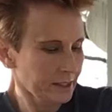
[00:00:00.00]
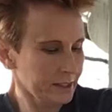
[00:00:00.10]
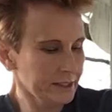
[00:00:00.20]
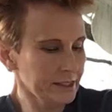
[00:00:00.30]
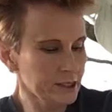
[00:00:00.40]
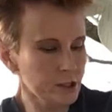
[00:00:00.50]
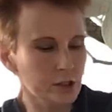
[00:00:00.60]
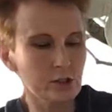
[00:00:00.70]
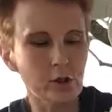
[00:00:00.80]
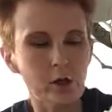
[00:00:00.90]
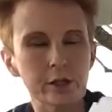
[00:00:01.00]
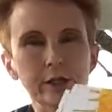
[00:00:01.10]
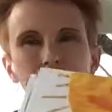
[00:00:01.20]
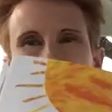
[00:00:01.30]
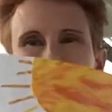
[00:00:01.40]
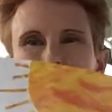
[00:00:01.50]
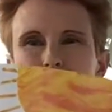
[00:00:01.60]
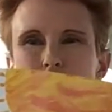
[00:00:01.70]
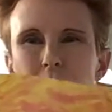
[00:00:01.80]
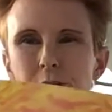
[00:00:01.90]
He started to
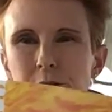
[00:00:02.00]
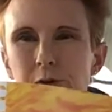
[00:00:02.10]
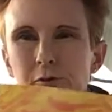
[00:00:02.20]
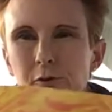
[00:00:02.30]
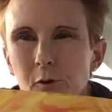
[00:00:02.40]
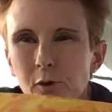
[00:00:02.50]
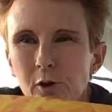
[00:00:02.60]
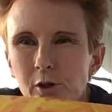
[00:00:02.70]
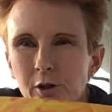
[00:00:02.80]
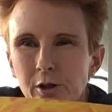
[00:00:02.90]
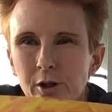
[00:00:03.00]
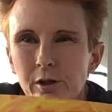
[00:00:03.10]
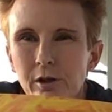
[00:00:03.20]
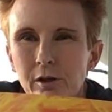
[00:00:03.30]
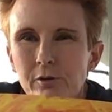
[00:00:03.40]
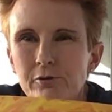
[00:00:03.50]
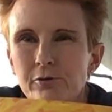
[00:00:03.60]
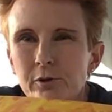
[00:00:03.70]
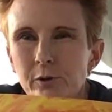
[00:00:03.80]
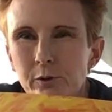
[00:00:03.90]
look for
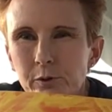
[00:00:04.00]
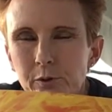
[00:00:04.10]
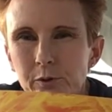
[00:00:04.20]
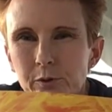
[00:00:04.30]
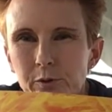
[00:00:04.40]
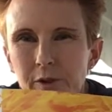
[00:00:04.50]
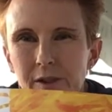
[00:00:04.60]
food.